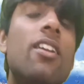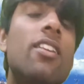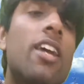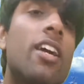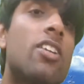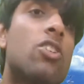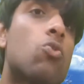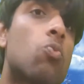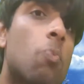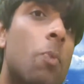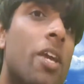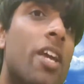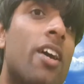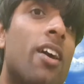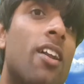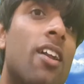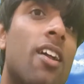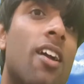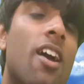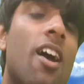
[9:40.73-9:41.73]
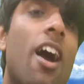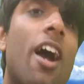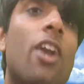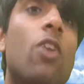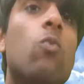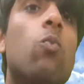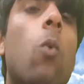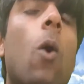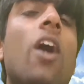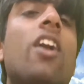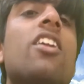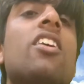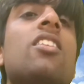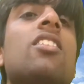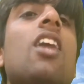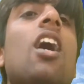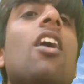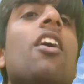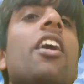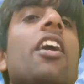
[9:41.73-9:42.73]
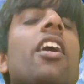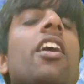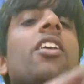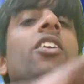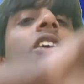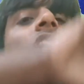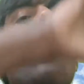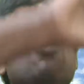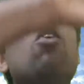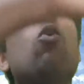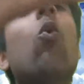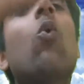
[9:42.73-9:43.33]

than sphere. And what the area,